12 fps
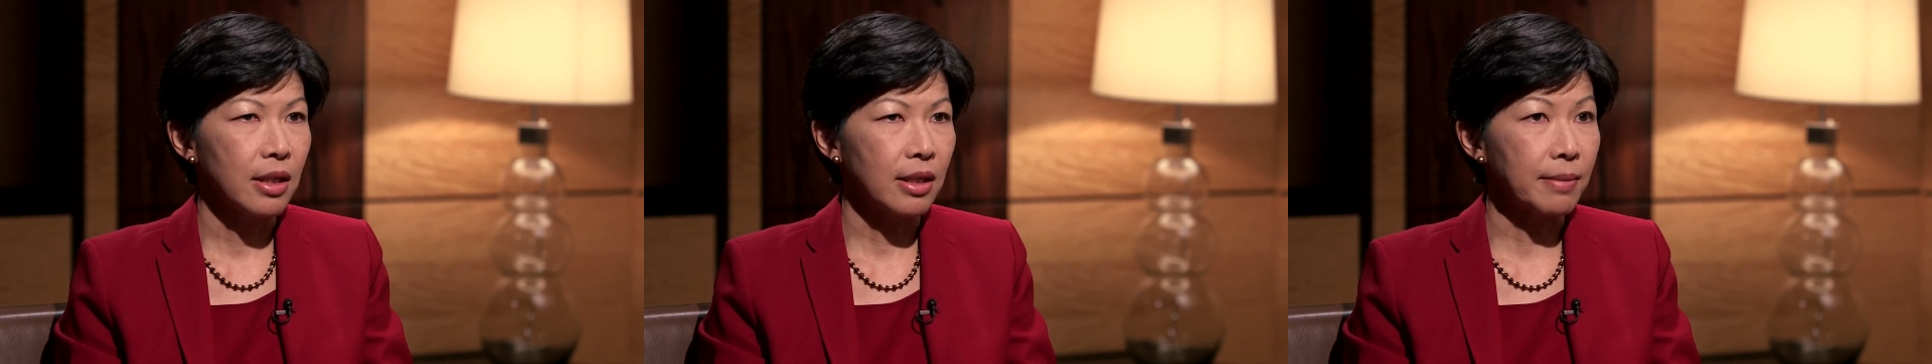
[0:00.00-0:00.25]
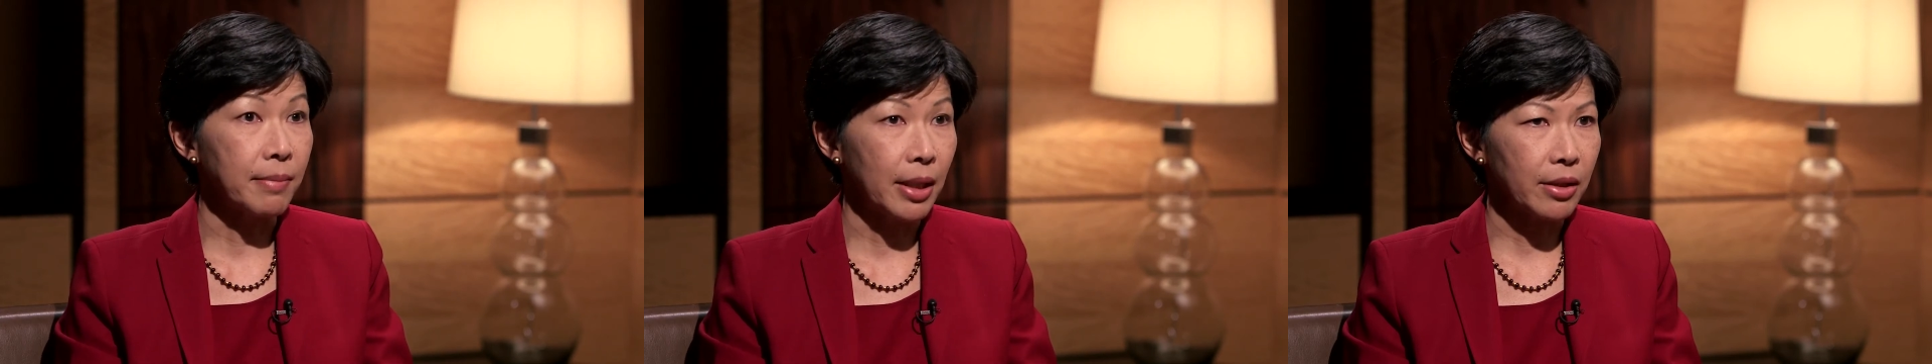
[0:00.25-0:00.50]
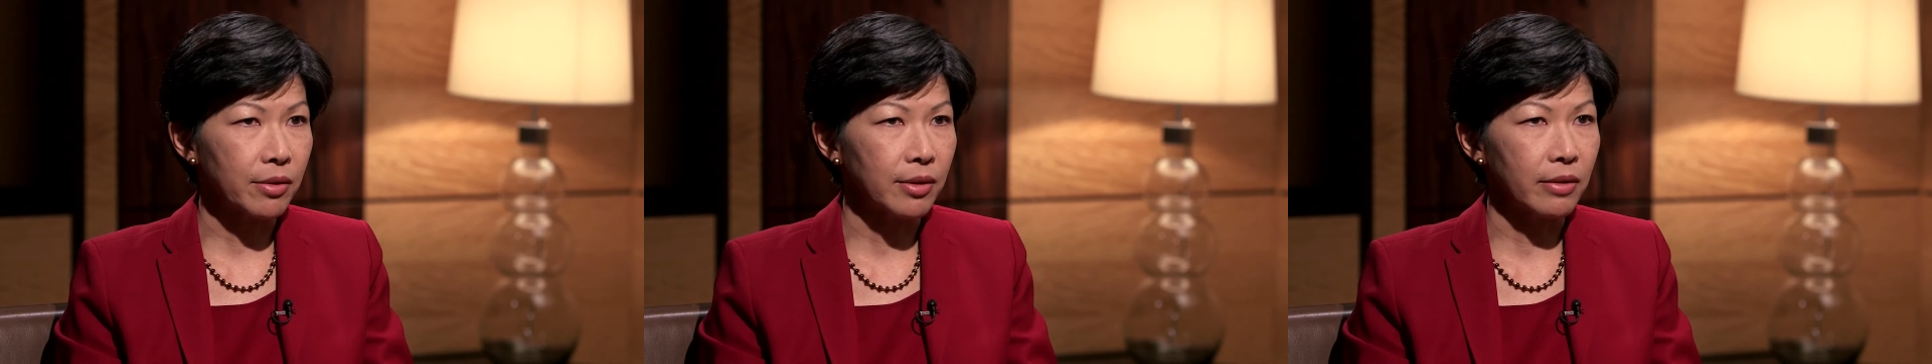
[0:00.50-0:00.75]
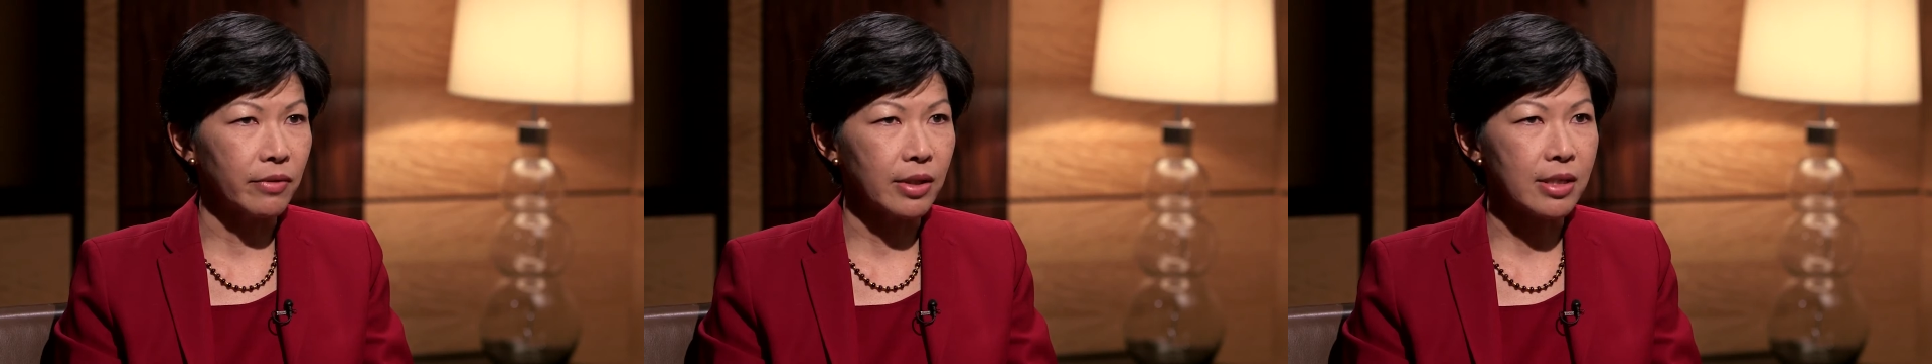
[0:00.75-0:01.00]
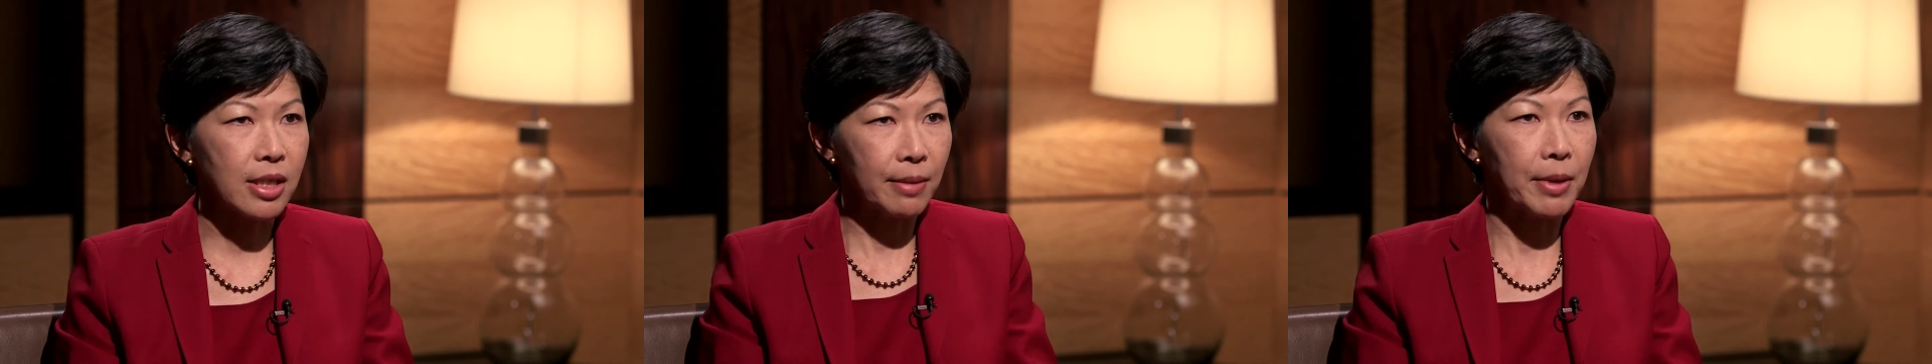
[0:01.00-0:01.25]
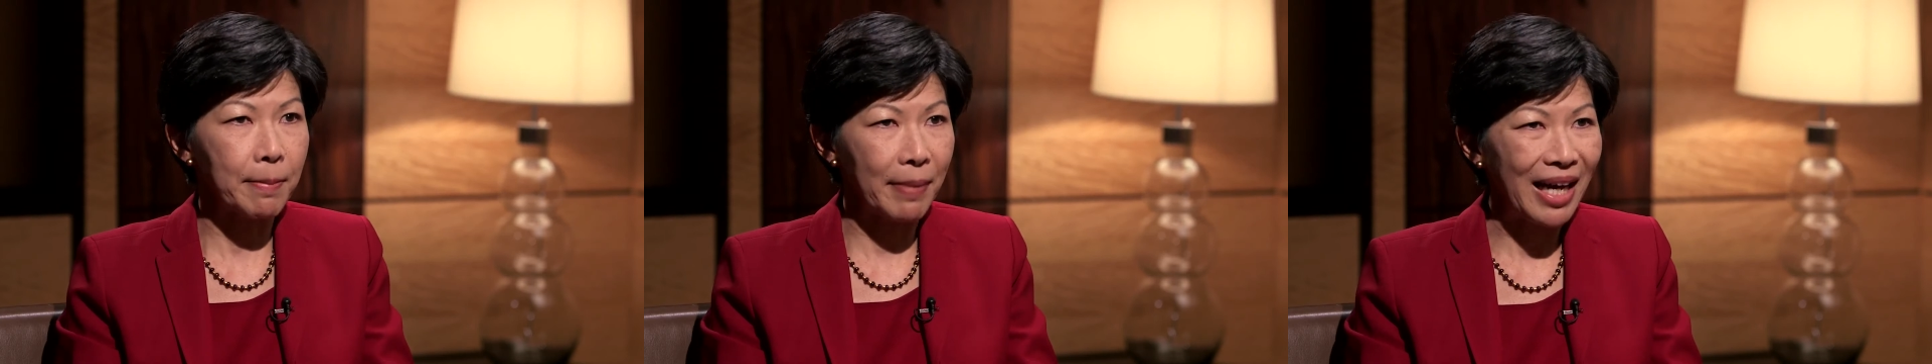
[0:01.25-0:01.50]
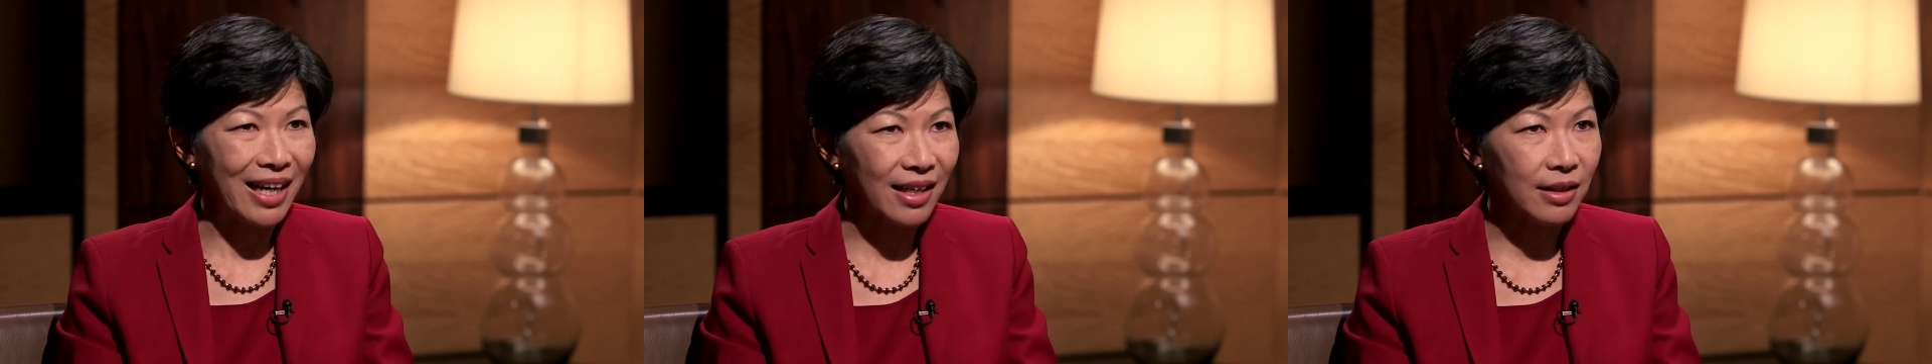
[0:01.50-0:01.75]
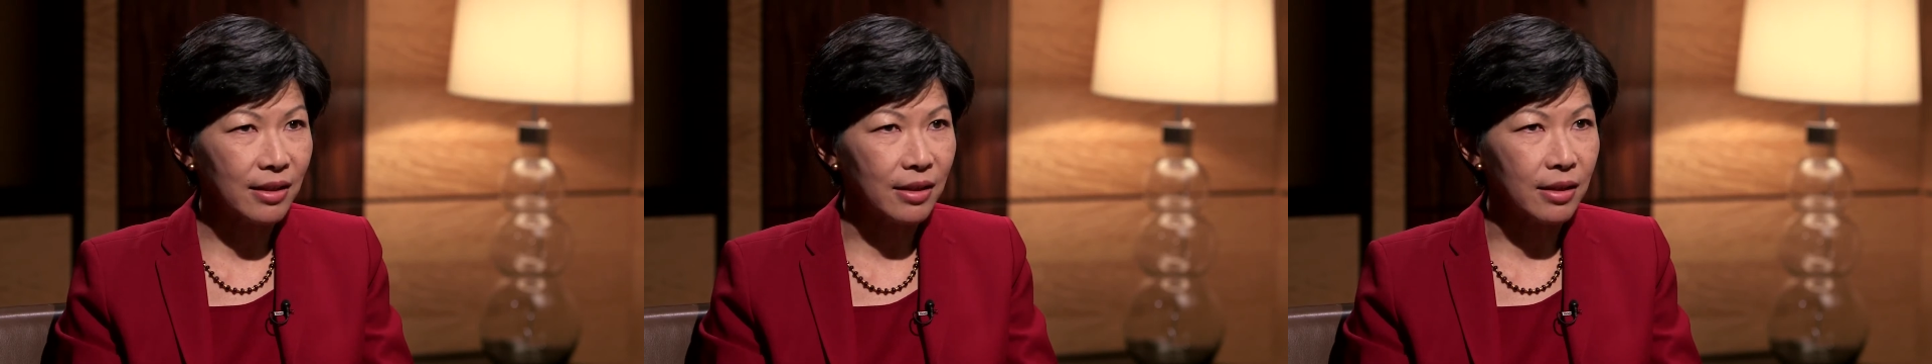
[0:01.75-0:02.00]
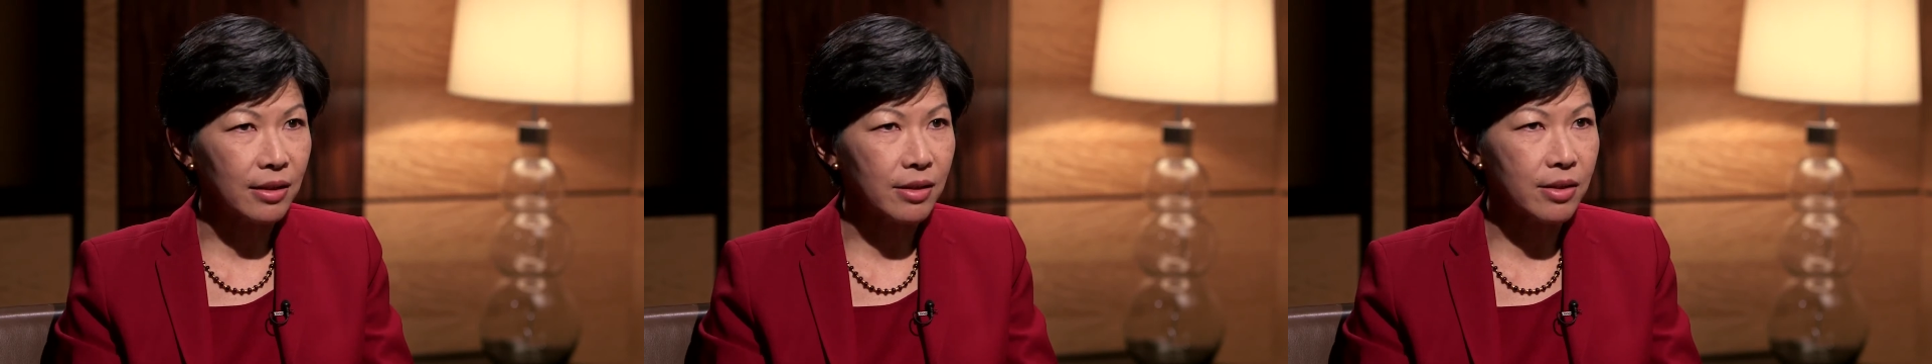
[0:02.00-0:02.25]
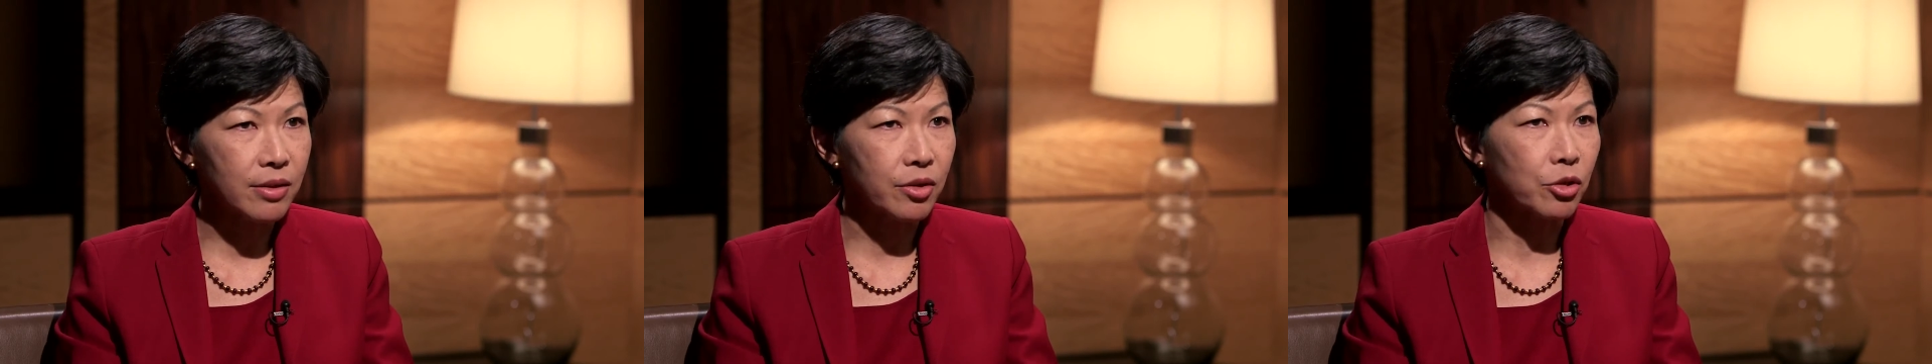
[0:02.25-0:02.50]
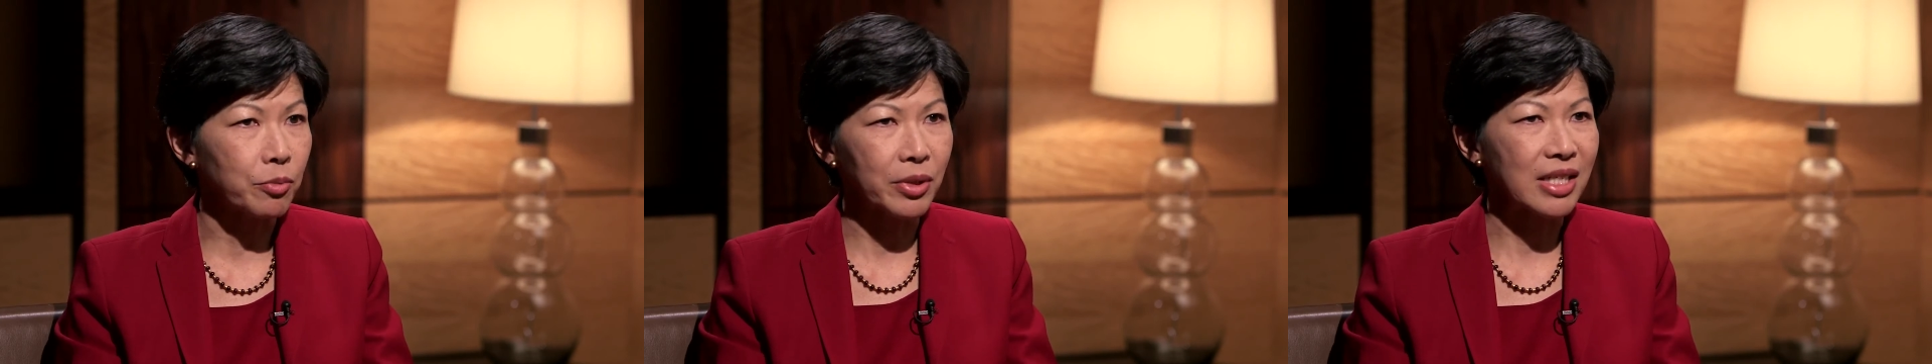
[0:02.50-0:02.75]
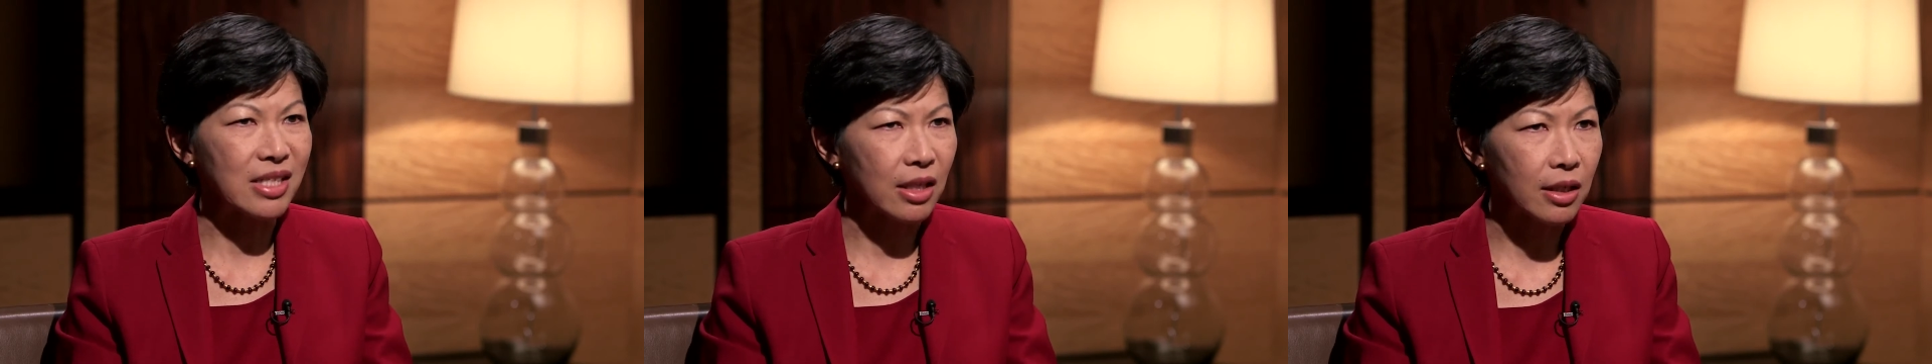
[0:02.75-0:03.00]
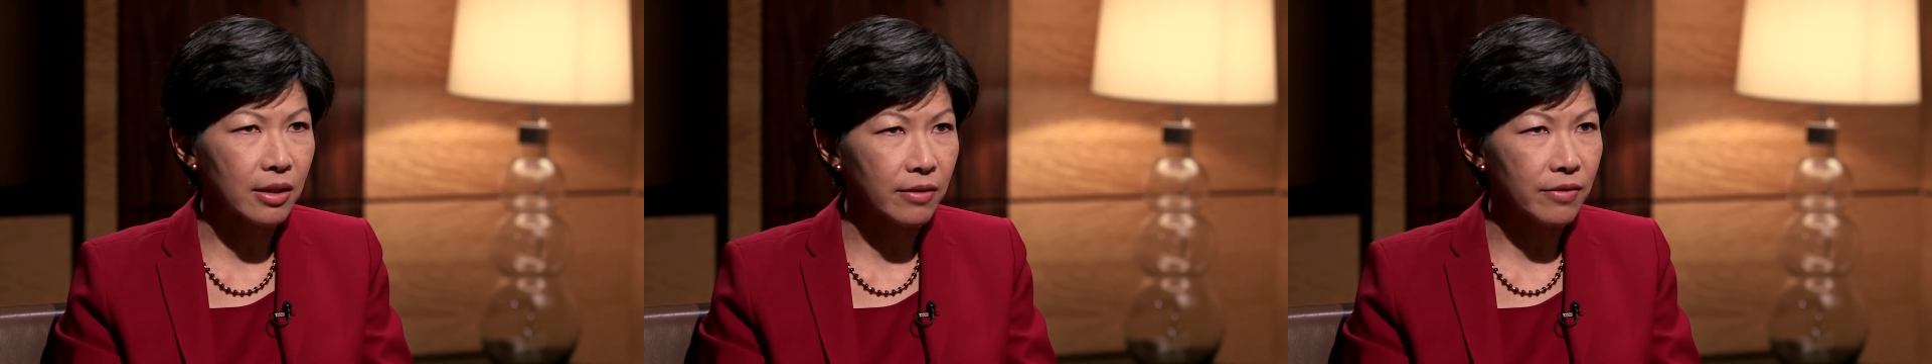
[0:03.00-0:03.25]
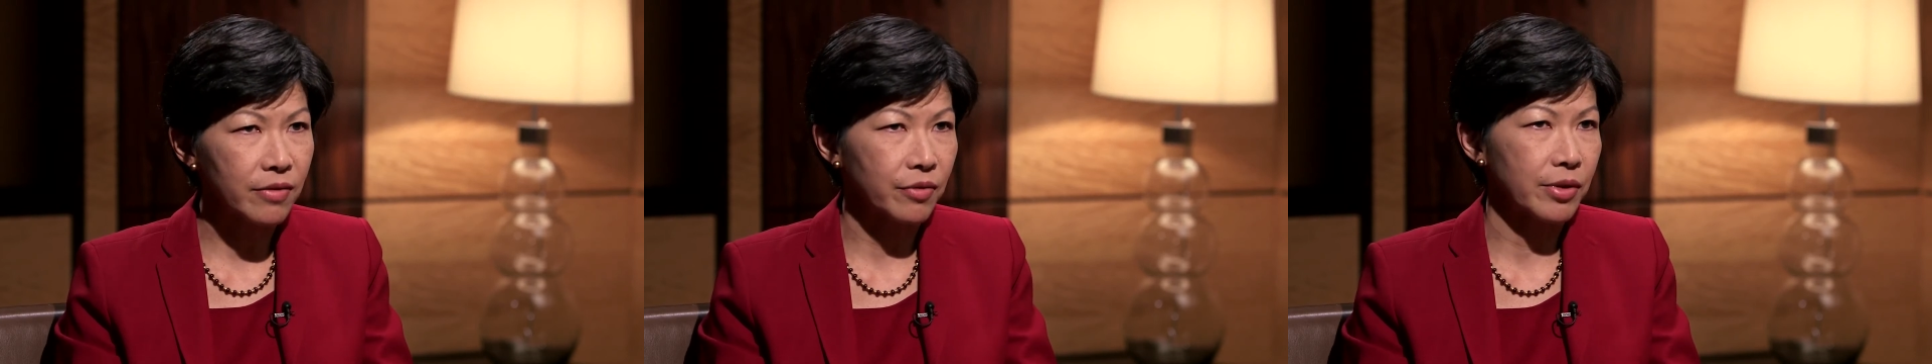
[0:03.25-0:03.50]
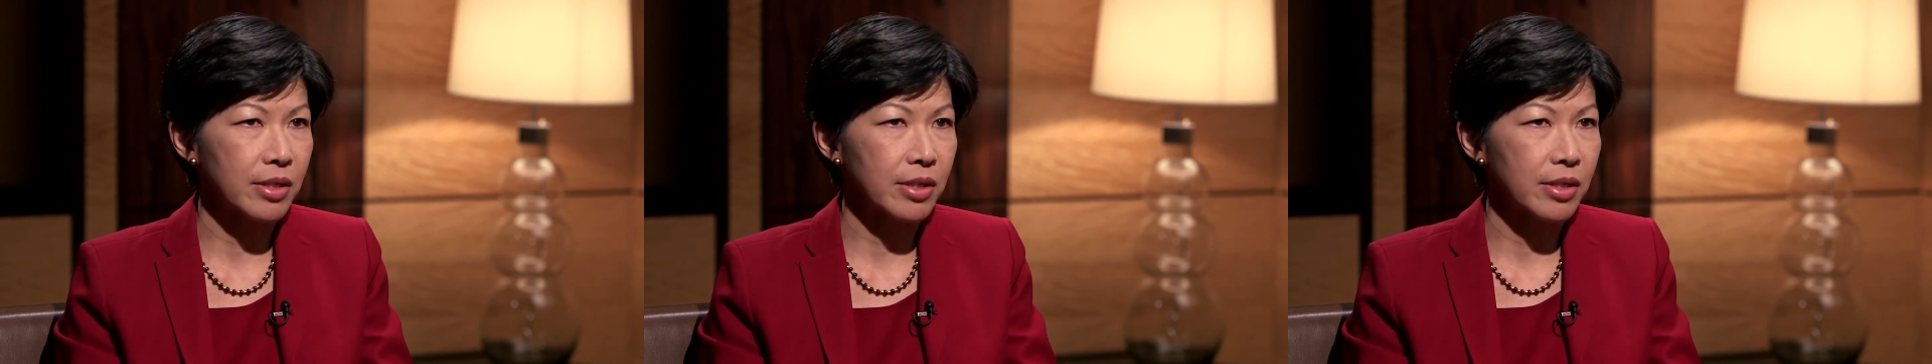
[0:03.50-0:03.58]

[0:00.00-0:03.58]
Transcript: at the micro level that's coming back uh, to corporate executives, for